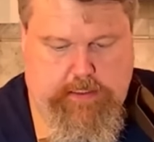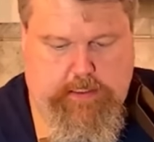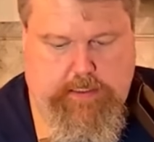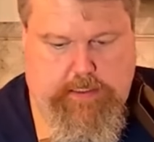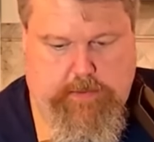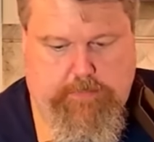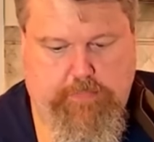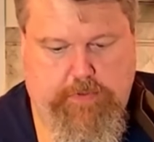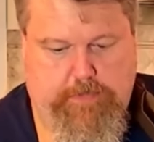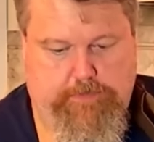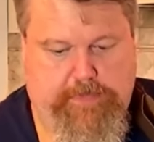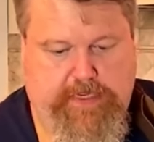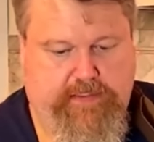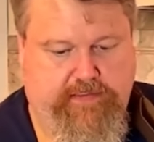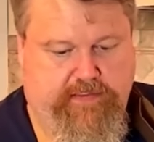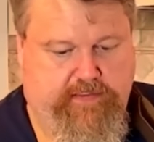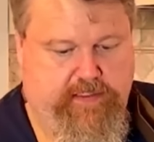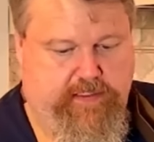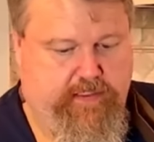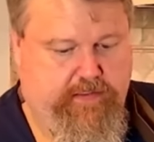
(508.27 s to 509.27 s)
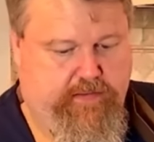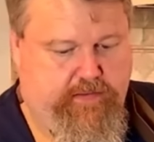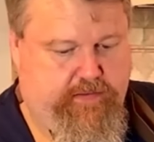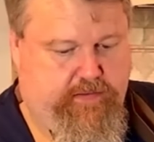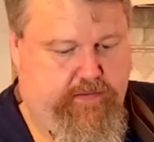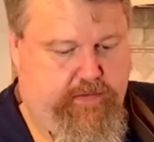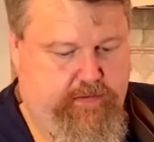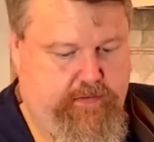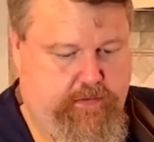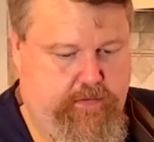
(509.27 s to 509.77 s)
And I'm going to mix
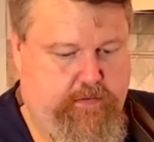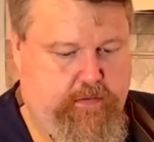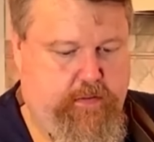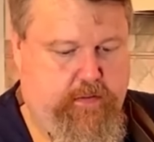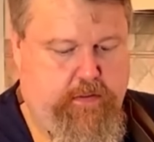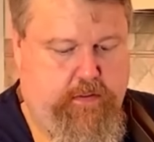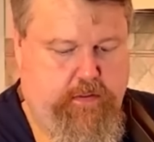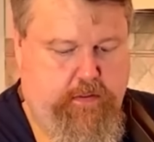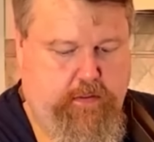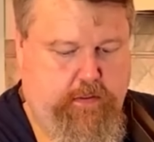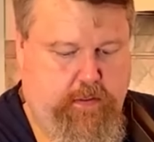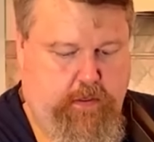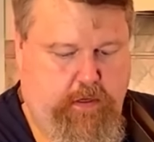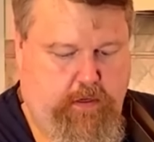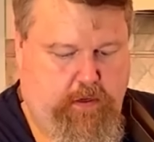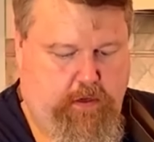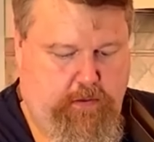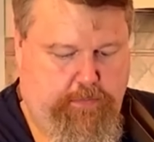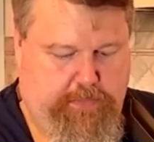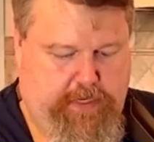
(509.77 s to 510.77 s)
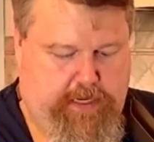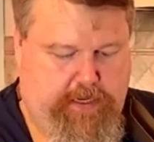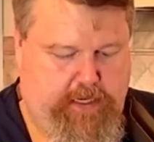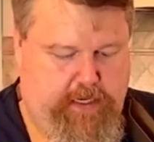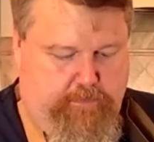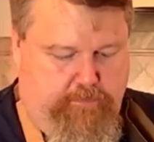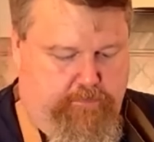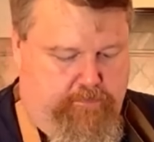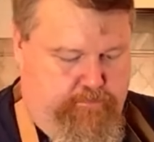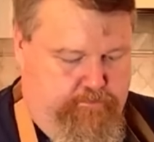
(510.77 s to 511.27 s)
this on
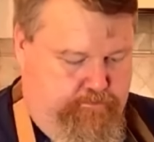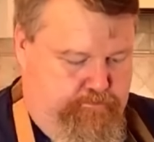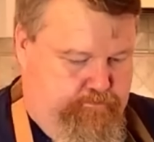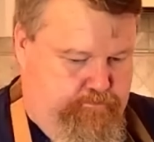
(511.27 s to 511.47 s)
medium.